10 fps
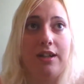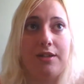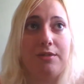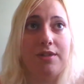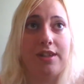
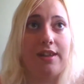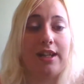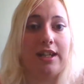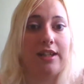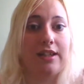talks and
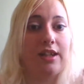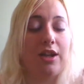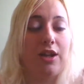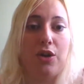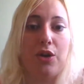things
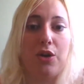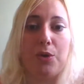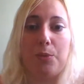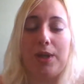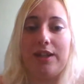
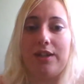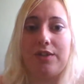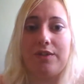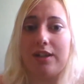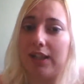when they're
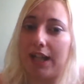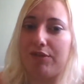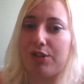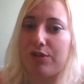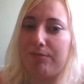doing a live
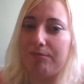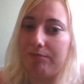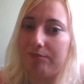stream